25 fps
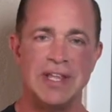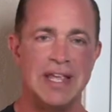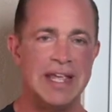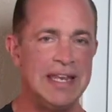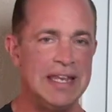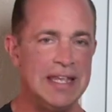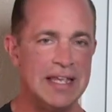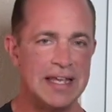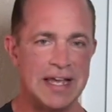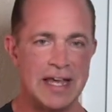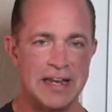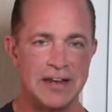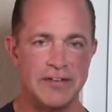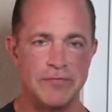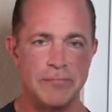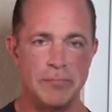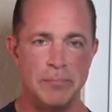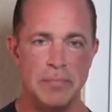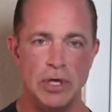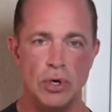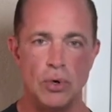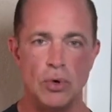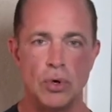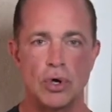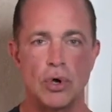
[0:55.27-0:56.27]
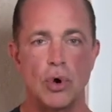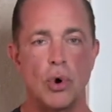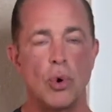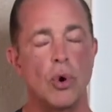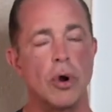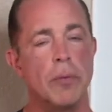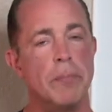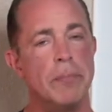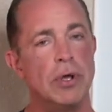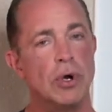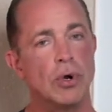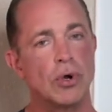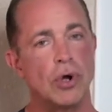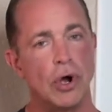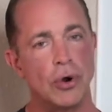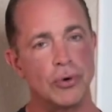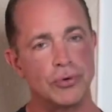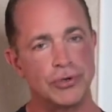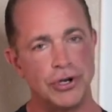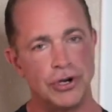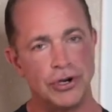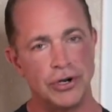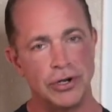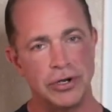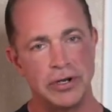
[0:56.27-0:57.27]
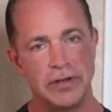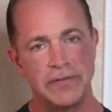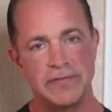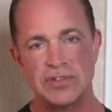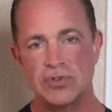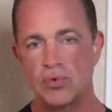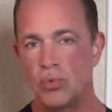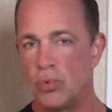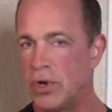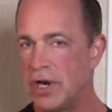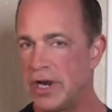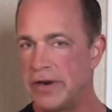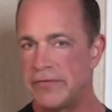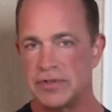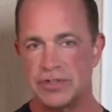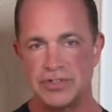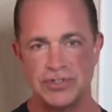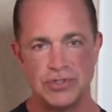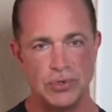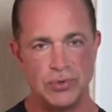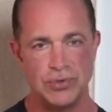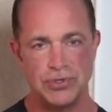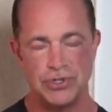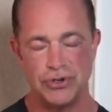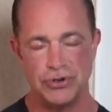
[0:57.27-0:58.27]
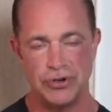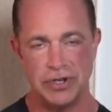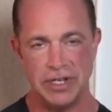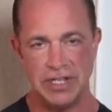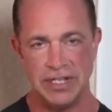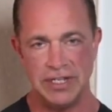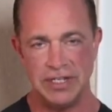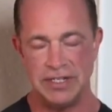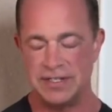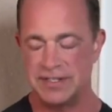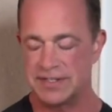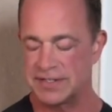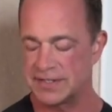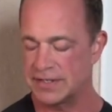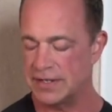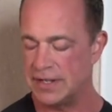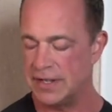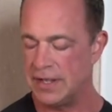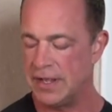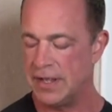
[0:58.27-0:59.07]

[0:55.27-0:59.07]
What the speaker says: any kind of milk or milk alternatives, whatever suits your needs.